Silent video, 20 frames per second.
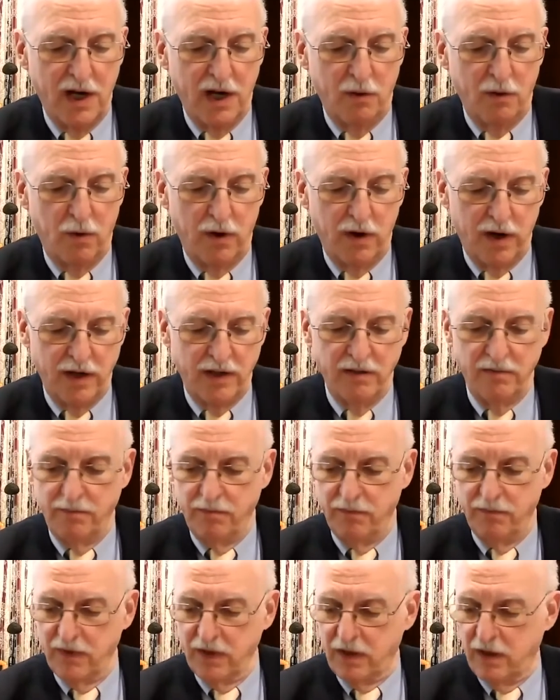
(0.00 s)
were in
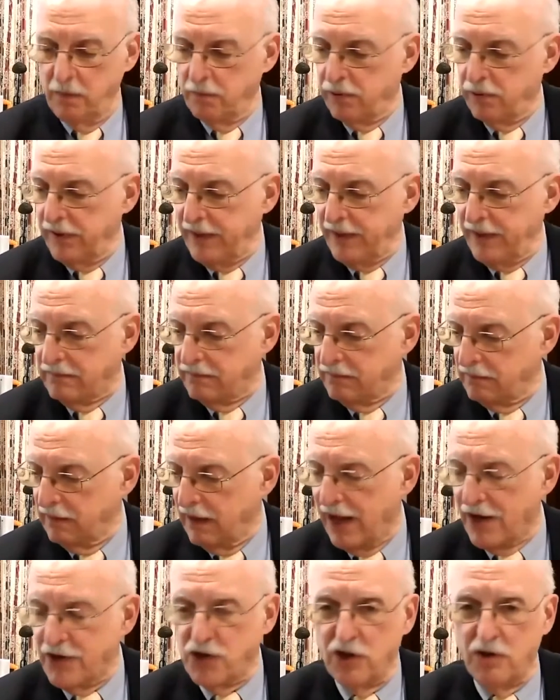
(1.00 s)
complete
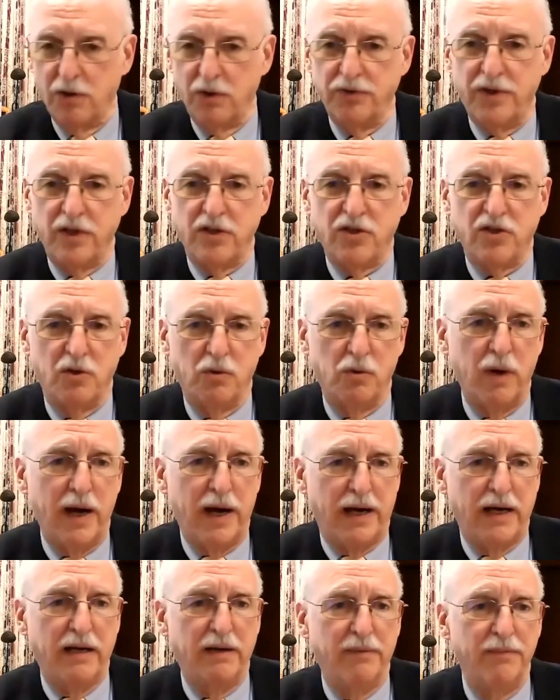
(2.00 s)
logical
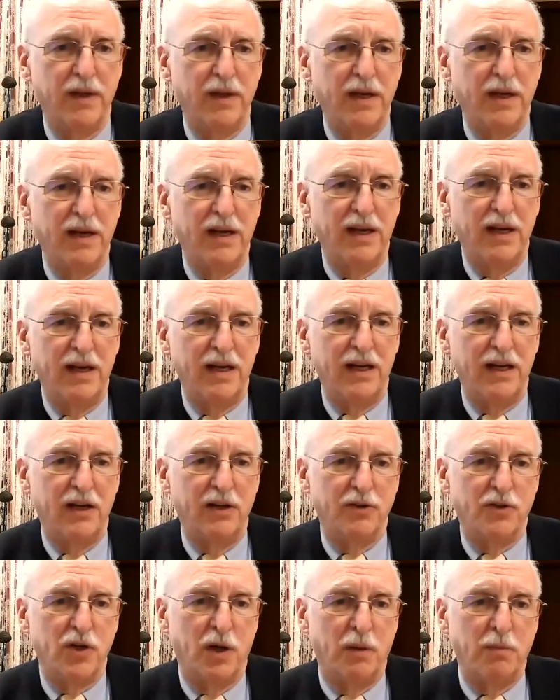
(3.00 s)
disarray
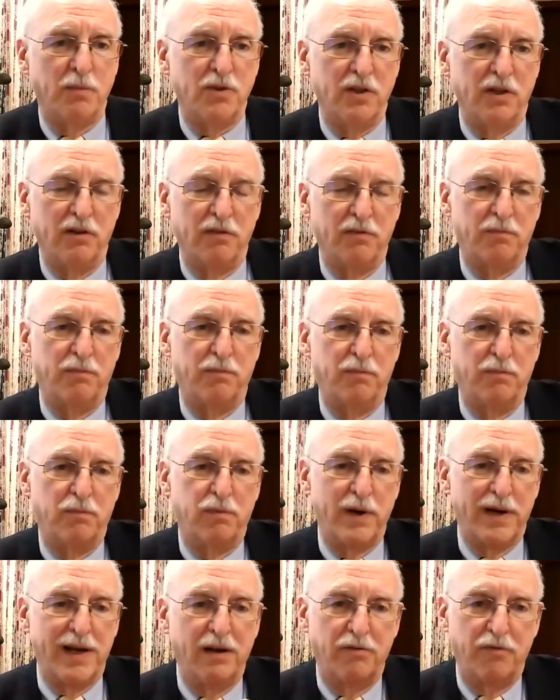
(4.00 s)
in terms of
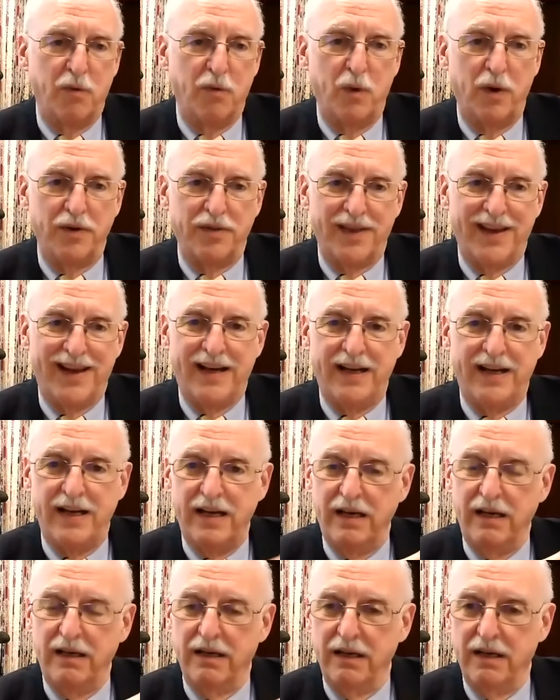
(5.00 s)
bringing forth
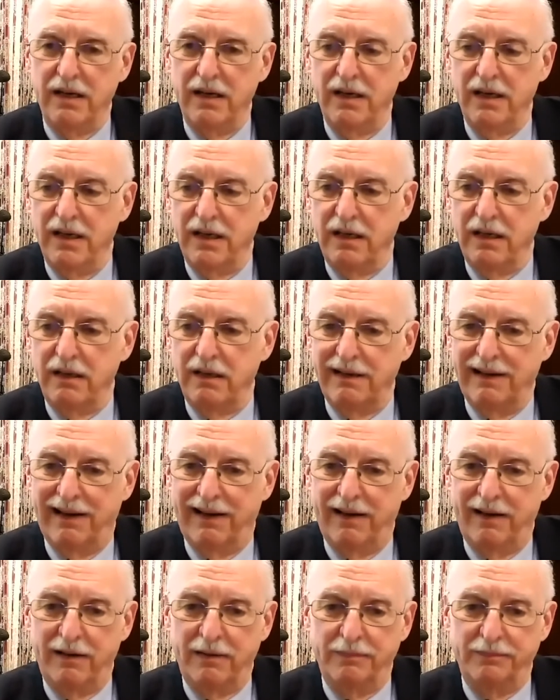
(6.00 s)
any
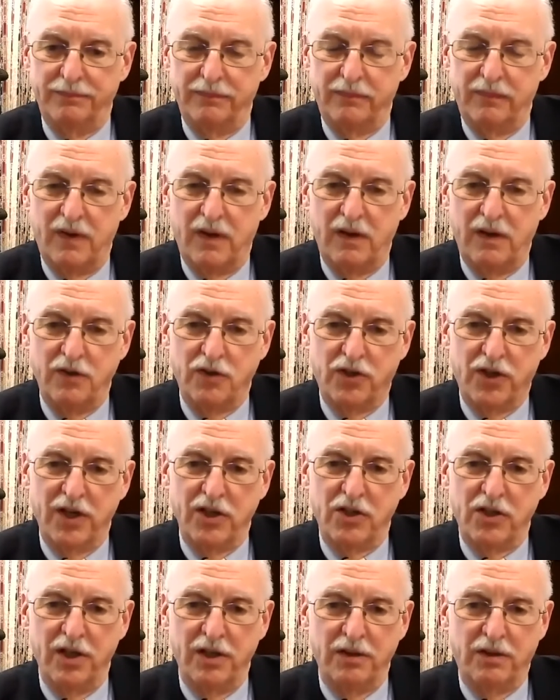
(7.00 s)

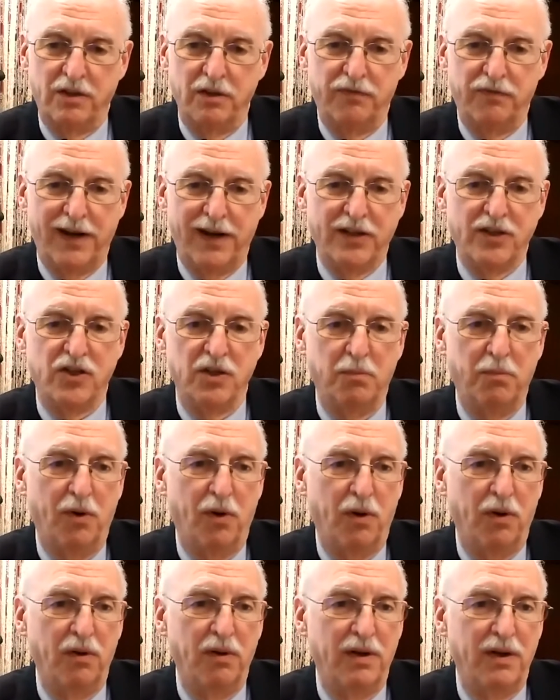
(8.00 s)
consistent,
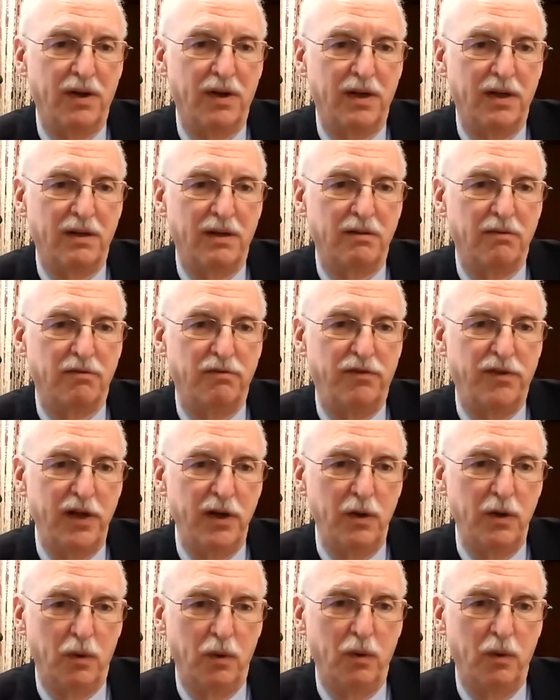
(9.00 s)
defensible
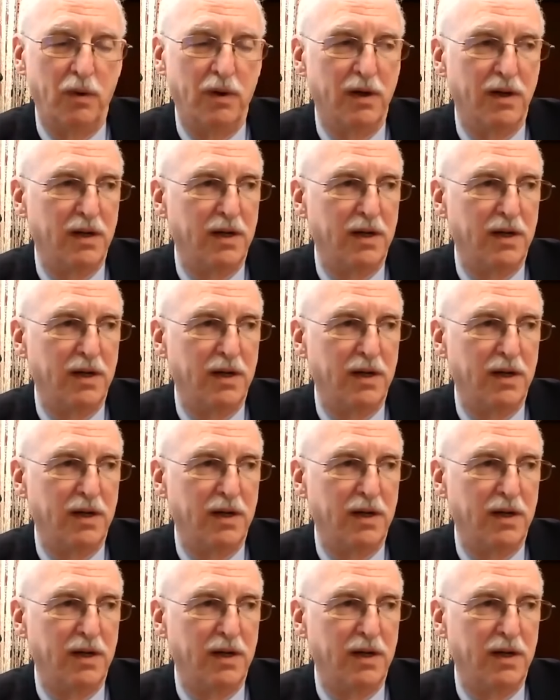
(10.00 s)
view